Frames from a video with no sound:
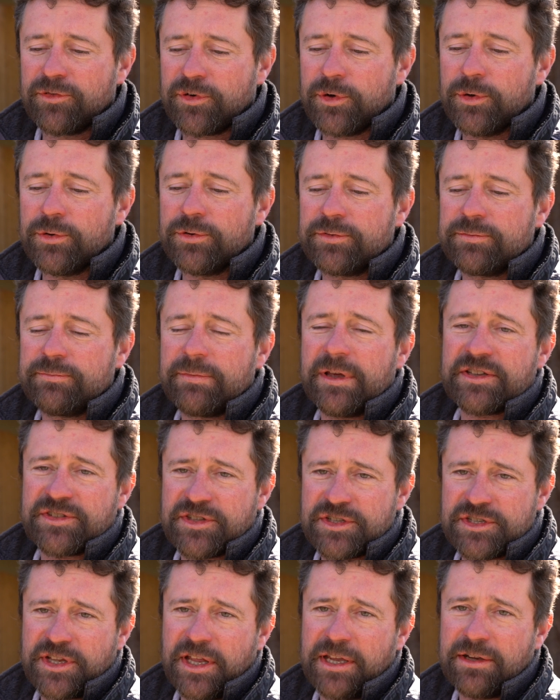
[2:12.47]
fruit is
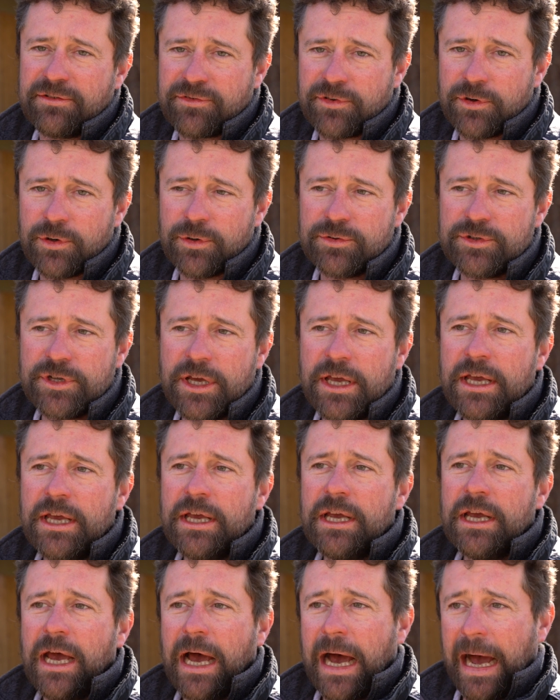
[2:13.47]
estate fruit.
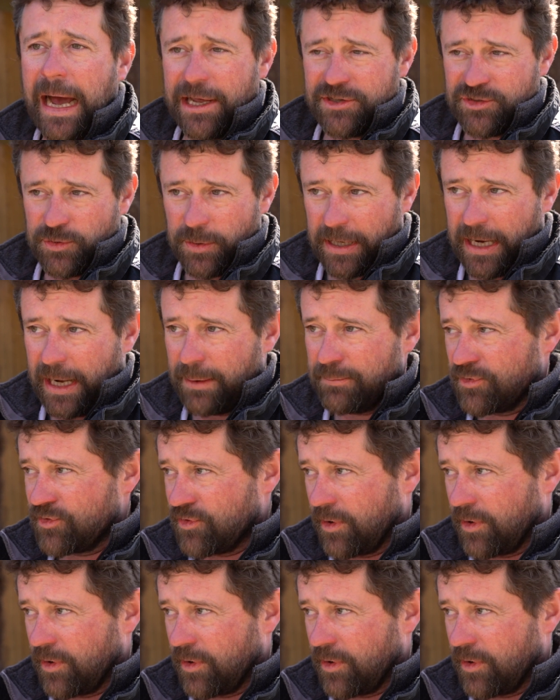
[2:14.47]
So it comes